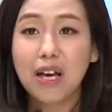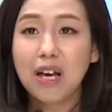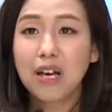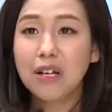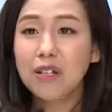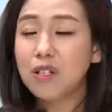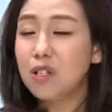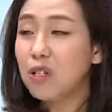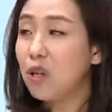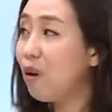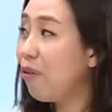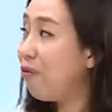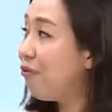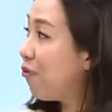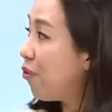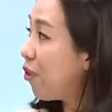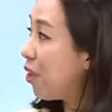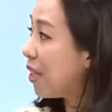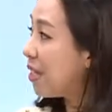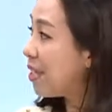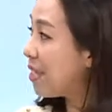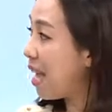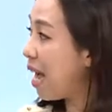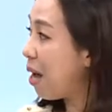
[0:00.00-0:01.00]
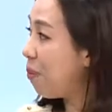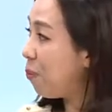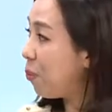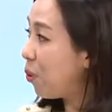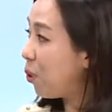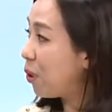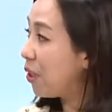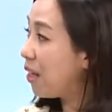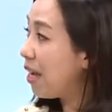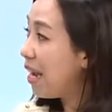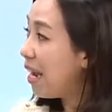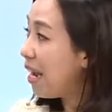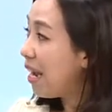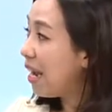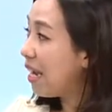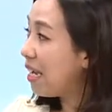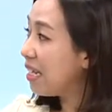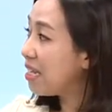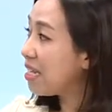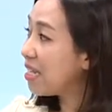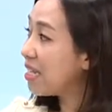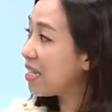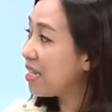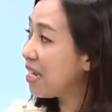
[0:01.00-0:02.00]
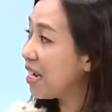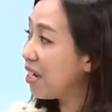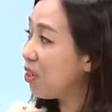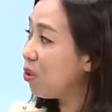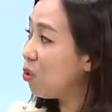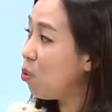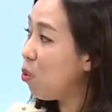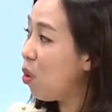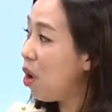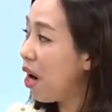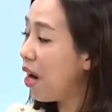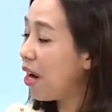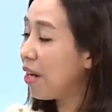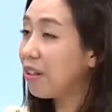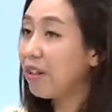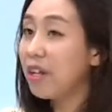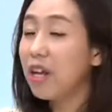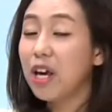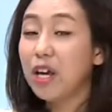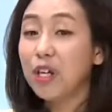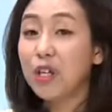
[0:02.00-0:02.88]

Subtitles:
So for example, in scene 1,